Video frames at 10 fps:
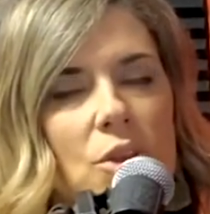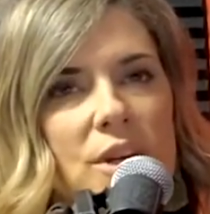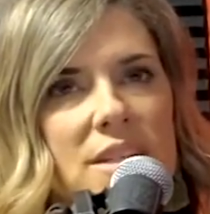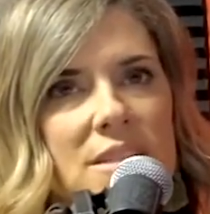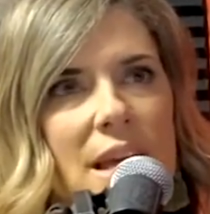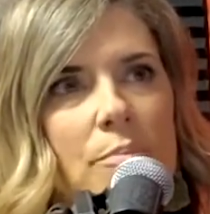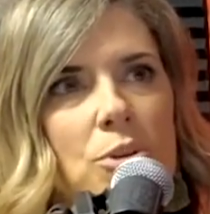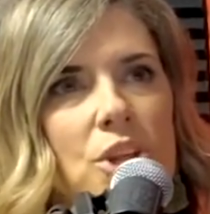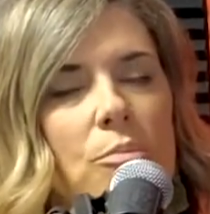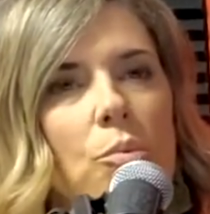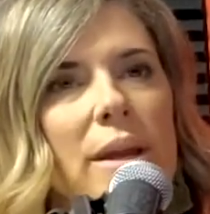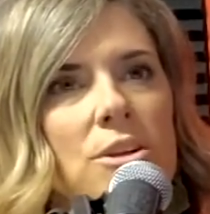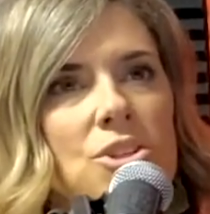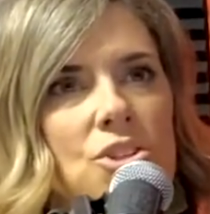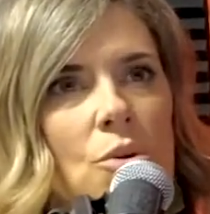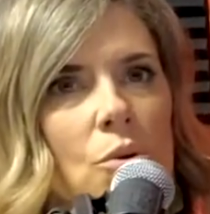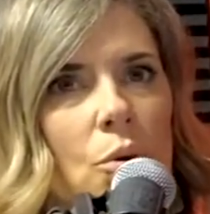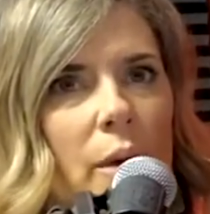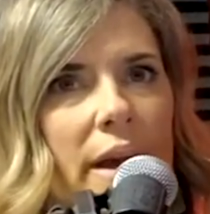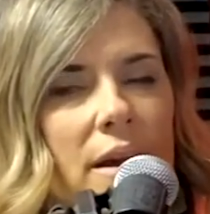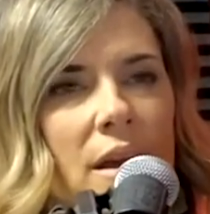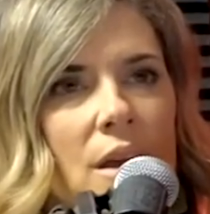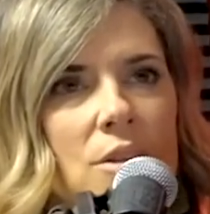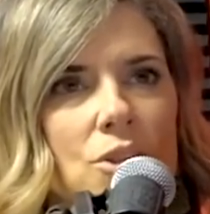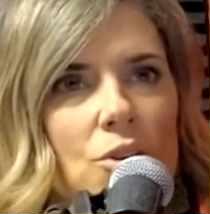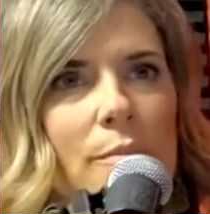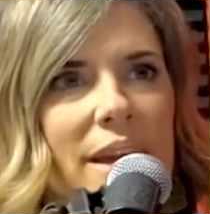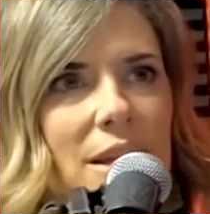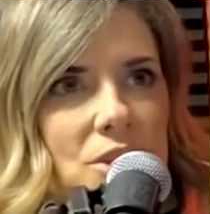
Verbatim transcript: look at discipleship, we are so quick to make